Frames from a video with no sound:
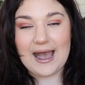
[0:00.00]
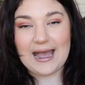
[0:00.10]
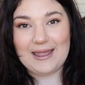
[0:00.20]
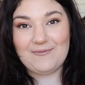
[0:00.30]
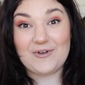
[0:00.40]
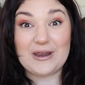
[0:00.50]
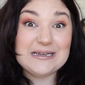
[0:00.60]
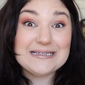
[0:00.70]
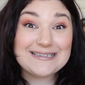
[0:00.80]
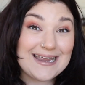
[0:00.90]
I'm very
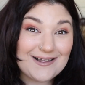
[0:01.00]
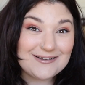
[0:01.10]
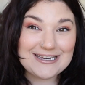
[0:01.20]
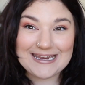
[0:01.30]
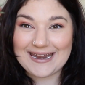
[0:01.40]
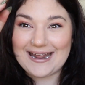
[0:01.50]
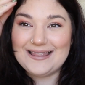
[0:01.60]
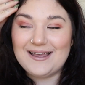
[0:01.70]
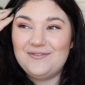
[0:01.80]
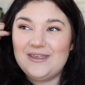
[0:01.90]
nostalgic, and I
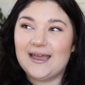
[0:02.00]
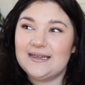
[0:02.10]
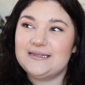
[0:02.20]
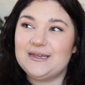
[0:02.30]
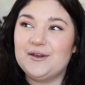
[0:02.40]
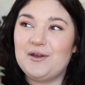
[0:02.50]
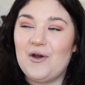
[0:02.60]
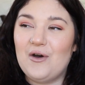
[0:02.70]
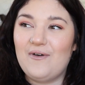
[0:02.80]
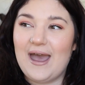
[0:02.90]
love the idea
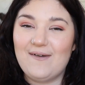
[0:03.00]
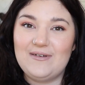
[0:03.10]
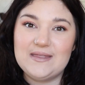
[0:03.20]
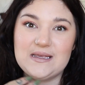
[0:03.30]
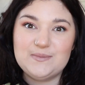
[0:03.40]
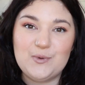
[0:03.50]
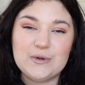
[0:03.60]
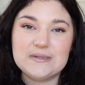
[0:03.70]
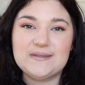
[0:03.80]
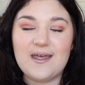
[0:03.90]
of having these
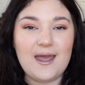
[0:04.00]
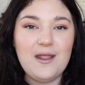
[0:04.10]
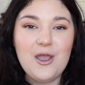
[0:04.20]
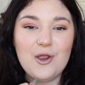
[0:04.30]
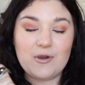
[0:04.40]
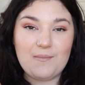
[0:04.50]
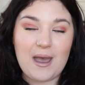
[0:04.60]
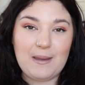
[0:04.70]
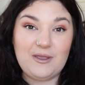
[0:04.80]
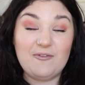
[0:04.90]
books that
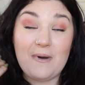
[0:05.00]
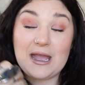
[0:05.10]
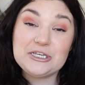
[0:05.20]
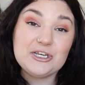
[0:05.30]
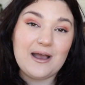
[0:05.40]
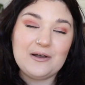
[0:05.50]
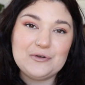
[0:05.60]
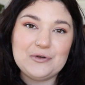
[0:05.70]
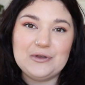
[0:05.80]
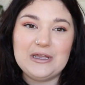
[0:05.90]
remind me of my
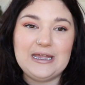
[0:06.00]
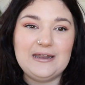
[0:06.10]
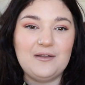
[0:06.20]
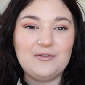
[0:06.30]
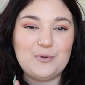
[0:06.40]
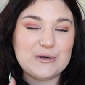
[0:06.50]
childhood,